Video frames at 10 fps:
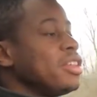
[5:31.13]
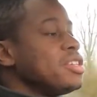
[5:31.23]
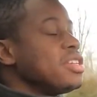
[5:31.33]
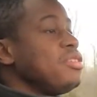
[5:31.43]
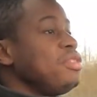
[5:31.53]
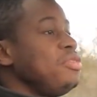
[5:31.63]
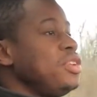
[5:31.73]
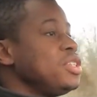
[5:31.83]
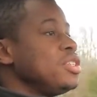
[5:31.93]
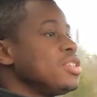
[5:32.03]
Safety
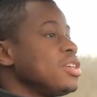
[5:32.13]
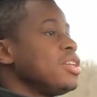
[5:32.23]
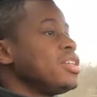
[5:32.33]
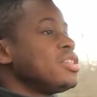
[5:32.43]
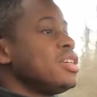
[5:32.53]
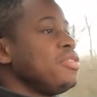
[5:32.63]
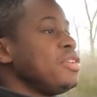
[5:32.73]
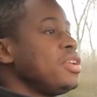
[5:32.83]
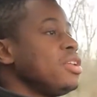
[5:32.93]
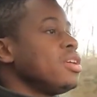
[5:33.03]
feature, so let's see if
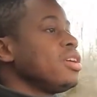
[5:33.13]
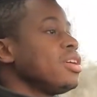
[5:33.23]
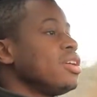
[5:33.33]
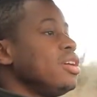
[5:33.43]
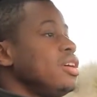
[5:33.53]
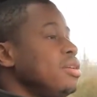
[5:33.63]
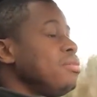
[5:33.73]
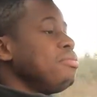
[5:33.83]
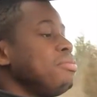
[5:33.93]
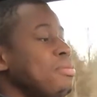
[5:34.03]
it'll
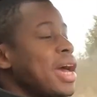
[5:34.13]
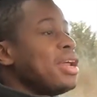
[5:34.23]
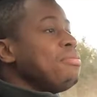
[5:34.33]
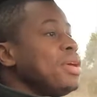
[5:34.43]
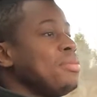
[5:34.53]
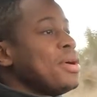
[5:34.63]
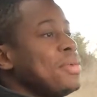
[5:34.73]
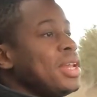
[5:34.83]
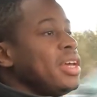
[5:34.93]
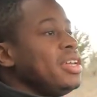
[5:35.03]
mad at me about
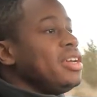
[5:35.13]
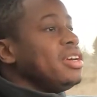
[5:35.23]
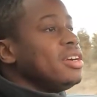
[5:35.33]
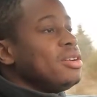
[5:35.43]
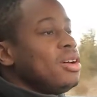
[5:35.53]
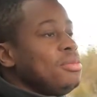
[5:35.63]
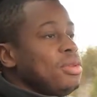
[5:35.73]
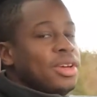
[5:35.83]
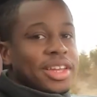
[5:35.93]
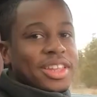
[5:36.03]
my lane here. Oh,
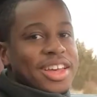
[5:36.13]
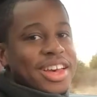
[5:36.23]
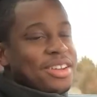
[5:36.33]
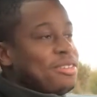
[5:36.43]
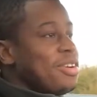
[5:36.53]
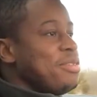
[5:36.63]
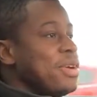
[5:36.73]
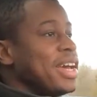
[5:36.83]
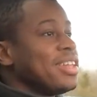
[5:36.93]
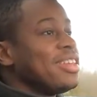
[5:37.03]
look at that, right
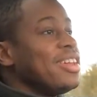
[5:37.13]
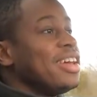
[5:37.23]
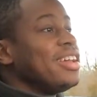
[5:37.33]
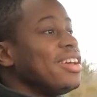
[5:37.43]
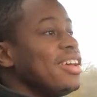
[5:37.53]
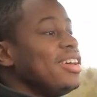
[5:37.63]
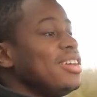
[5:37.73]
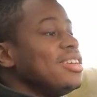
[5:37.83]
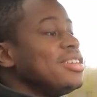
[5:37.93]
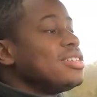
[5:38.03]
back in the lane.
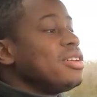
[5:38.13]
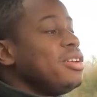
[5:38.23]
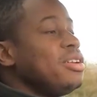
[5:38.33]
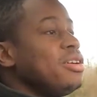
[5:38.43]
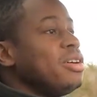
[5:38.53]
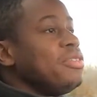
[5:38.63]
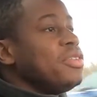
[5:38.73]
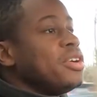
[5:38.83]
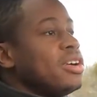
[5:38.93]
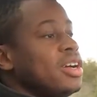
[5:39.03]
So, you know, if
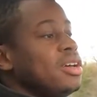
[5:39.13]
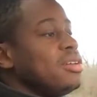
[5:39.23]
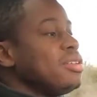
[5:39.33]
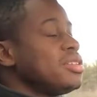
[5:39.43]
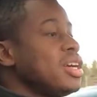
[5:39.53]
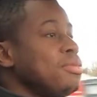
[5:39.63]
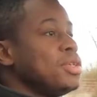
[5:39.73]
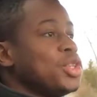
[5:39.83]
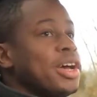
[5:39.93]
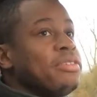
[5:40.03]
you're a
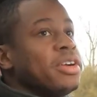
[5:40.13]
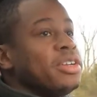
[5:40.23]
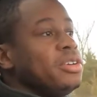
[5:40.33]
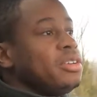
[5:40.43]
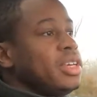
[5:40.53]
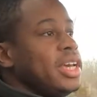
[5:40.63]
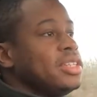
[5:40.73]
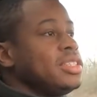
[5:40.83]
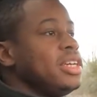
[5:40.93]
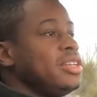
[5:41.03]
terrible driver and you
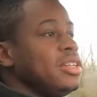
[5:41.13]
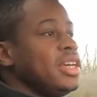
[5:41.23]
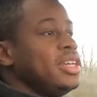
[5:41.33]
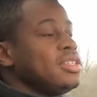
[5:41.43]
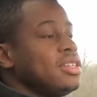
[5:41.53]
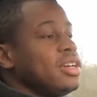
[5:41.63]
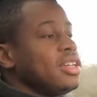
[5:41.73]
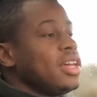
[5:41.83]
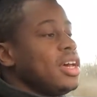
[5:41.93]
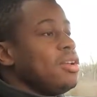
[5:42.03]
can't stay in your lanes, look
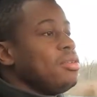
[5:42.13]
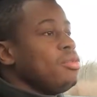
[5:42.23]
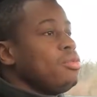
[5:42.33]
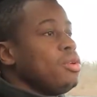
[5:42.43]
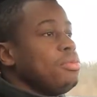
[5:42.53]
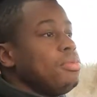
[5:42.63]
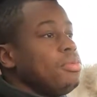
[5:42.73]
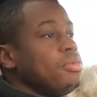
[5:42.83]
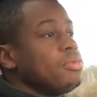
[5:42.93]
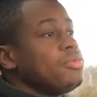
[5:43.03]
at that.
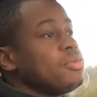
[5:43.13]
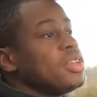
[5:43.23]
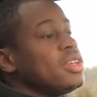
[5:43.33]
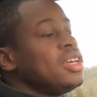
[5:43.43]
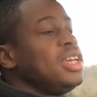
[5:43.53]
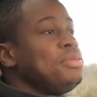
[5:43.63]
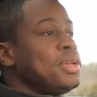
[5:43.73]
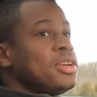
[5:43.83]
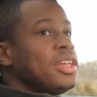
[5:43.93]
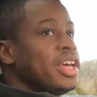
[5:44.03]
Keep
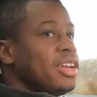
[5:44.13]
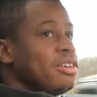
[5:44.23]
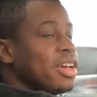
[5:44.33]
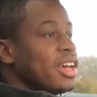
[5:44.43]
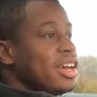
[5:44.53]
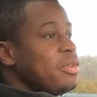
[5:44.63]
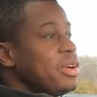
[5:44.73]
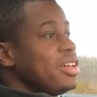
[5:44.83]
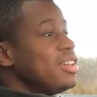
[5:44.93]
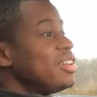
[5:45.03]
in your lane. Okay, I
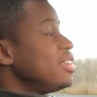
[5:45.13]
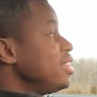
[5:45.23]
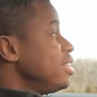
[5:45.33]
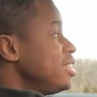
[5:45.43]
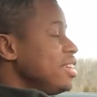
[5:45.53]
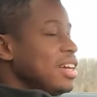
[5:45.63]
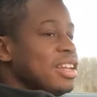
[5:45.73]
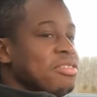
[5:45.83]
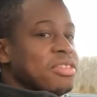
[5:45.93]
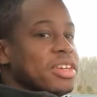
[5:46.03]
will. I
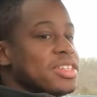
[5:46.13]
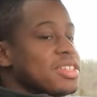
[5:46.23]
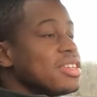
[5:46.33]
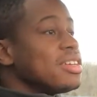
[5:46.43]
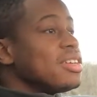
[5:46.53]
love this.